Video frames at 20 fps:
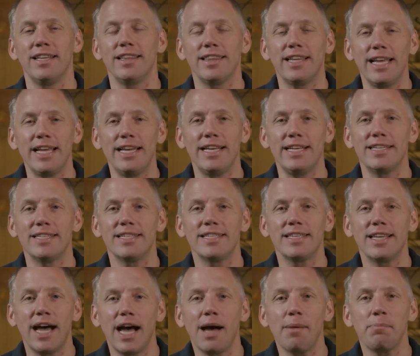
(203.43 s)
Ladies,
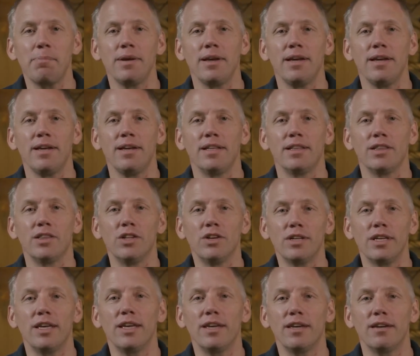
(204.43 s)
stop
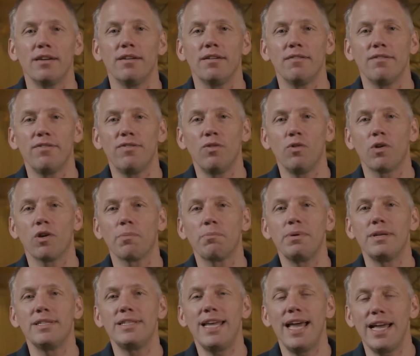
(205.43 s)
looking for
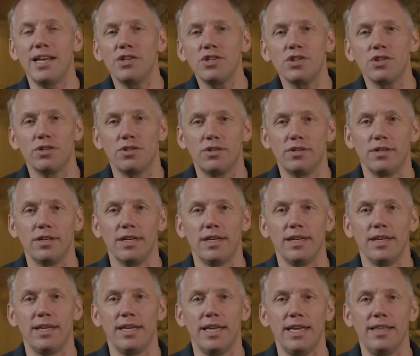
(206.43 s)
potential
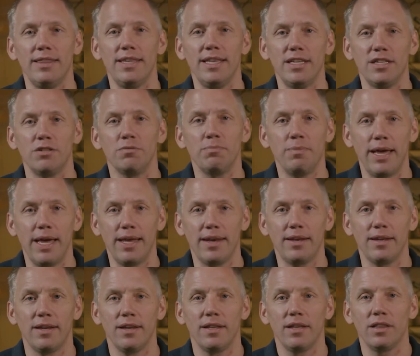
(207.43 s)
in these men.